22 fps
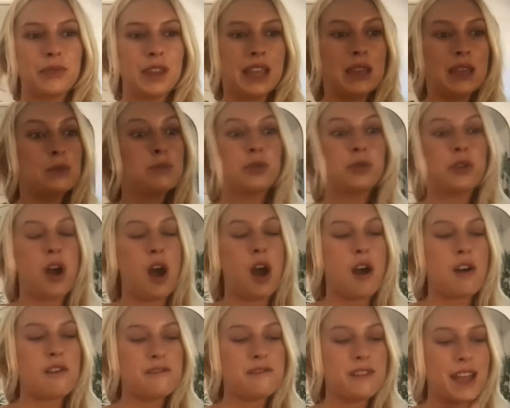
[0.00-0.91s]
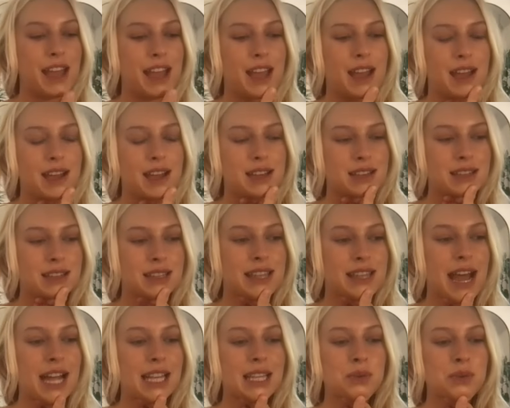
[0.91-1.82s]
improv and
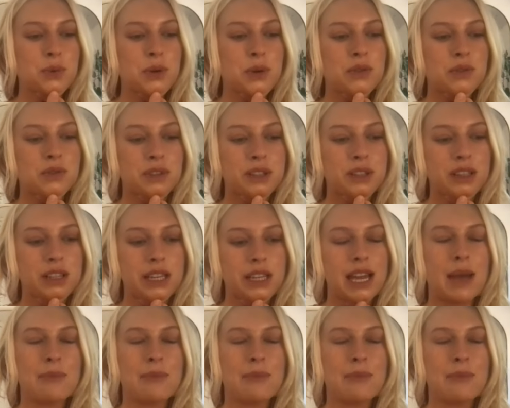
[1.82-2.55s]
that's what really